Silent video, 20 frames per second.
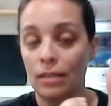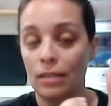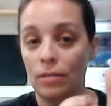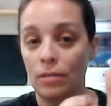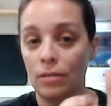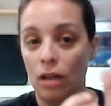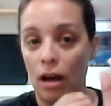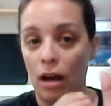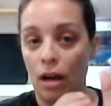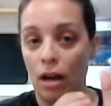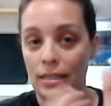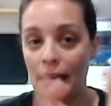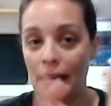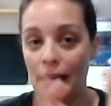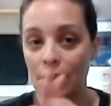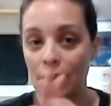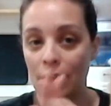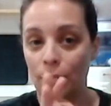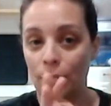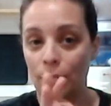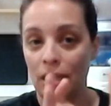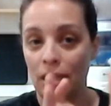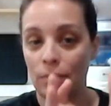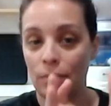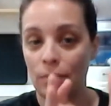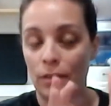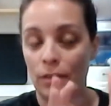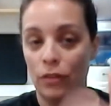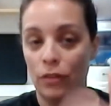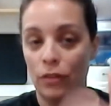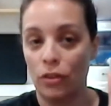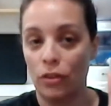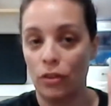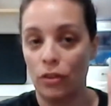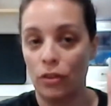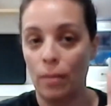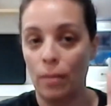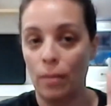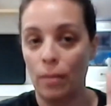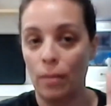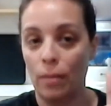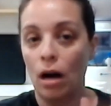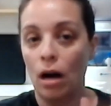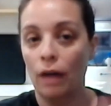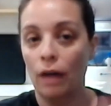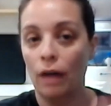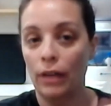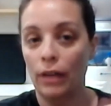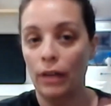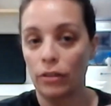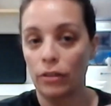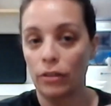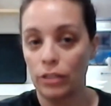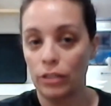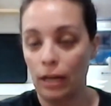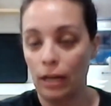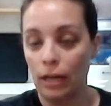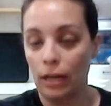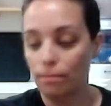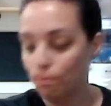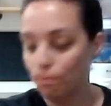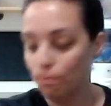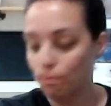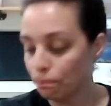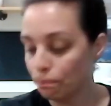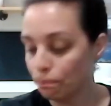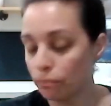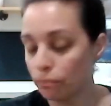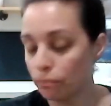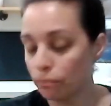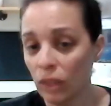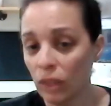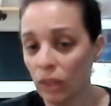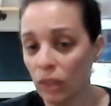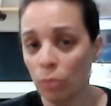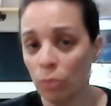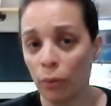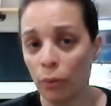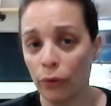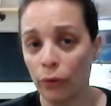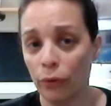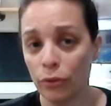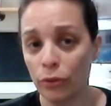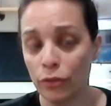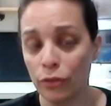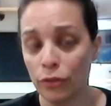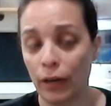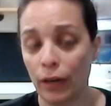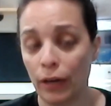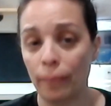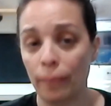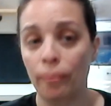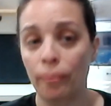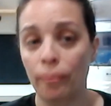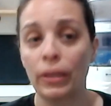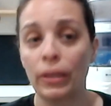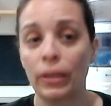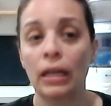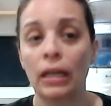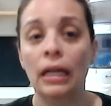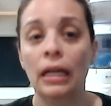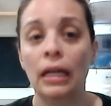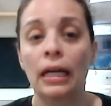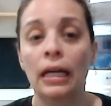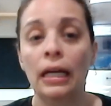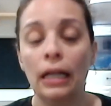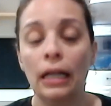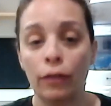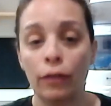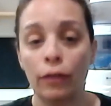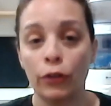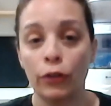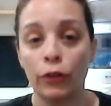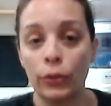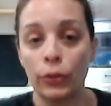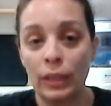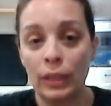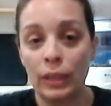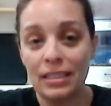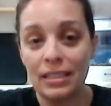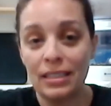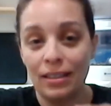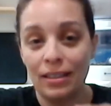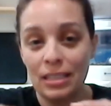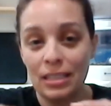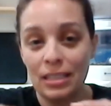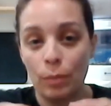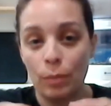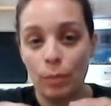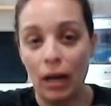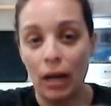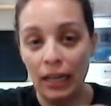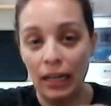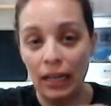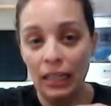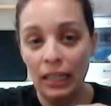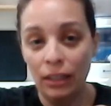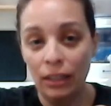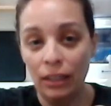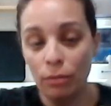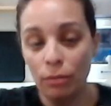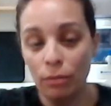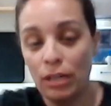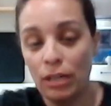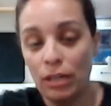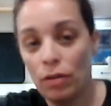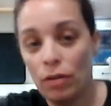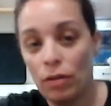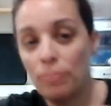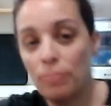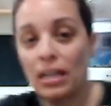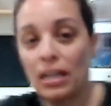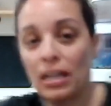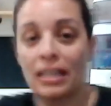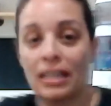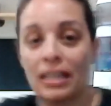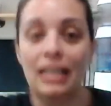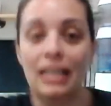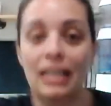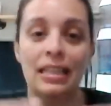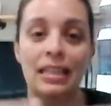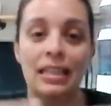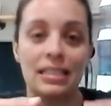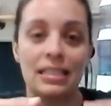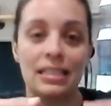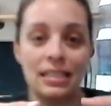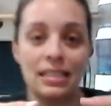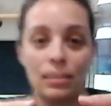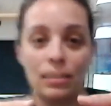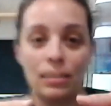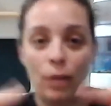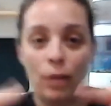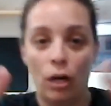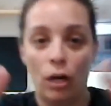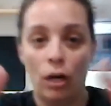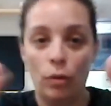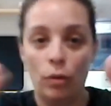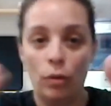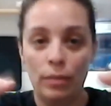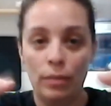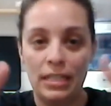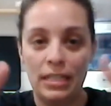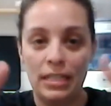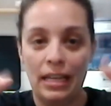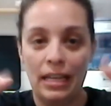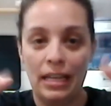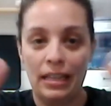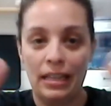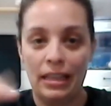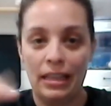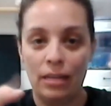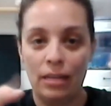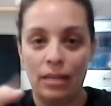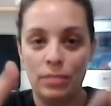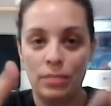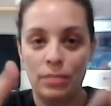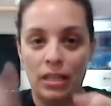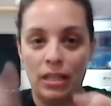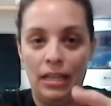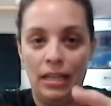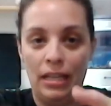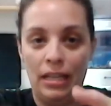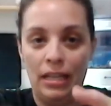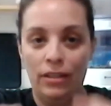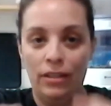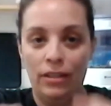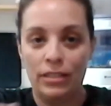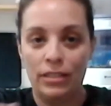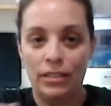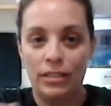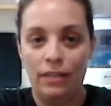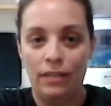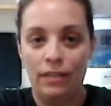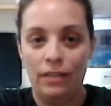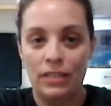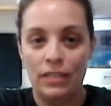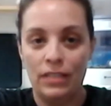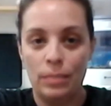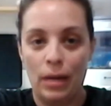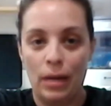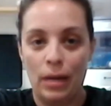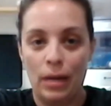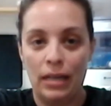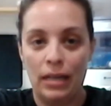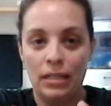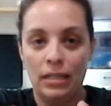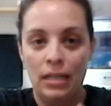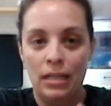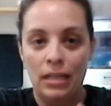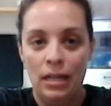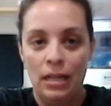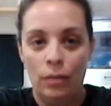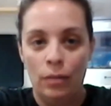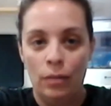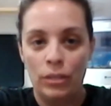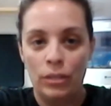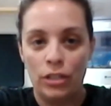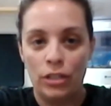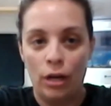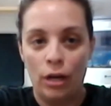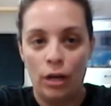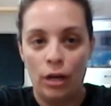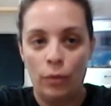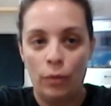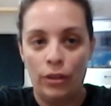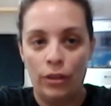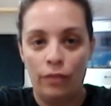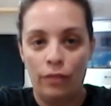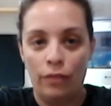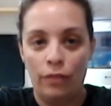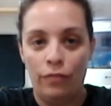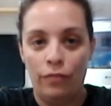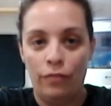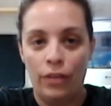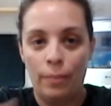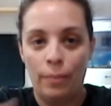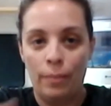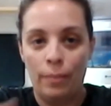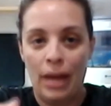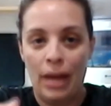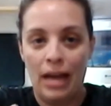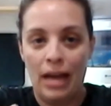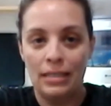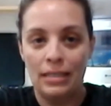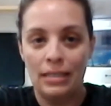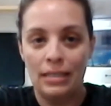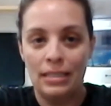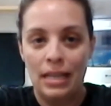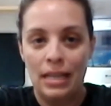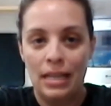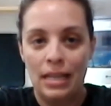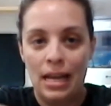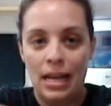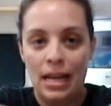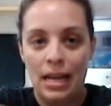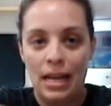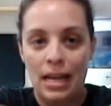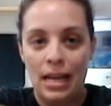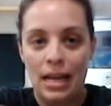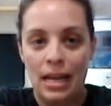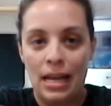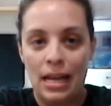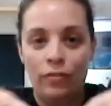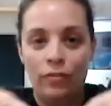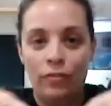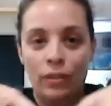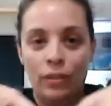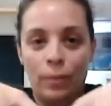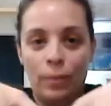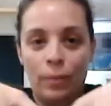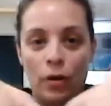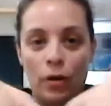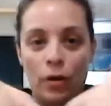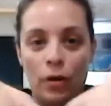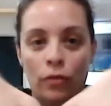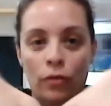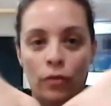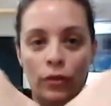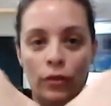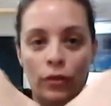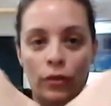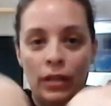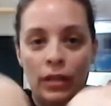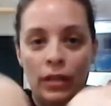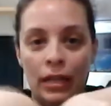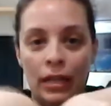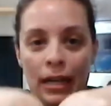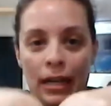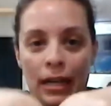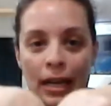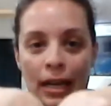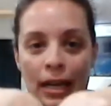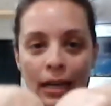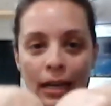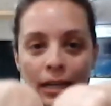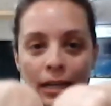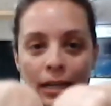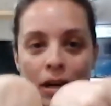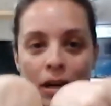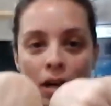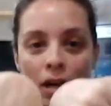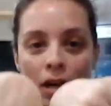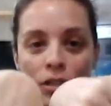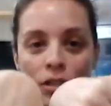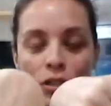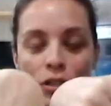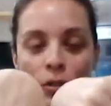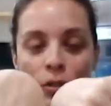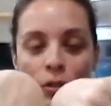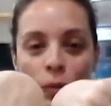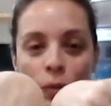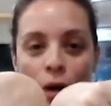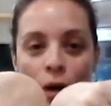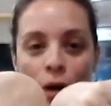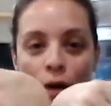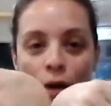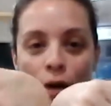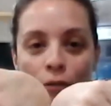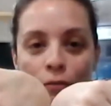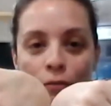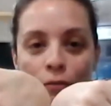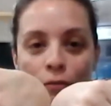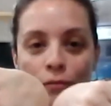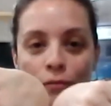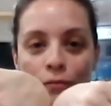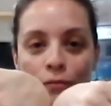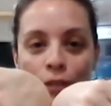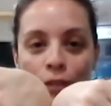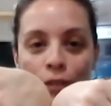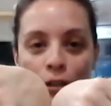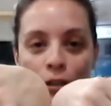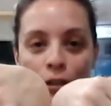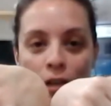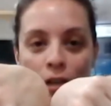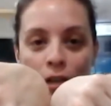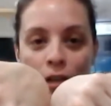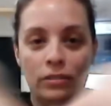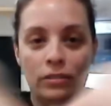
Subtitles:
contact placement of your thumb on the other side. Both of those are fine. If you're doing this on the spine in the raindrop technique, this is the part where we take the thumbs on either side of the spine. We start with the thumb pads, and then we flip over and onto our fingernail